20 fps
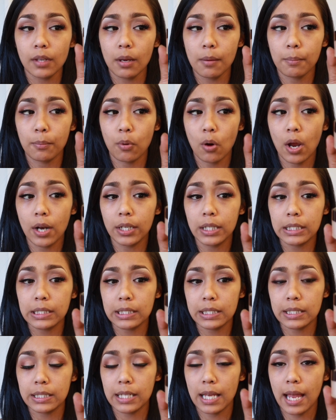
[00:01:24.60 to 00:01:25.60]

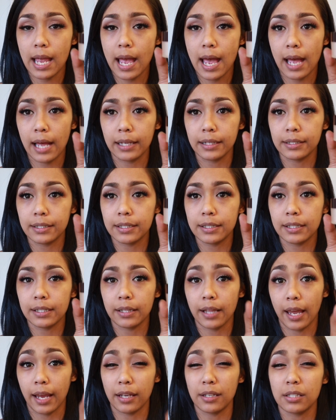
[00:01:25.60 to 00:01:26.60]
products at
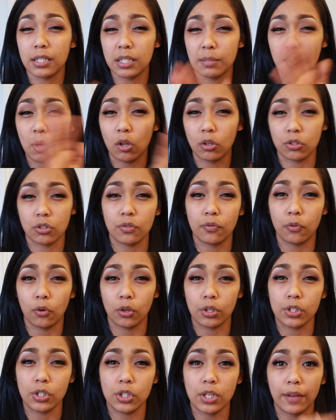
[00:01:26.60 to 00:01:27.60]
like smaller Sephoras.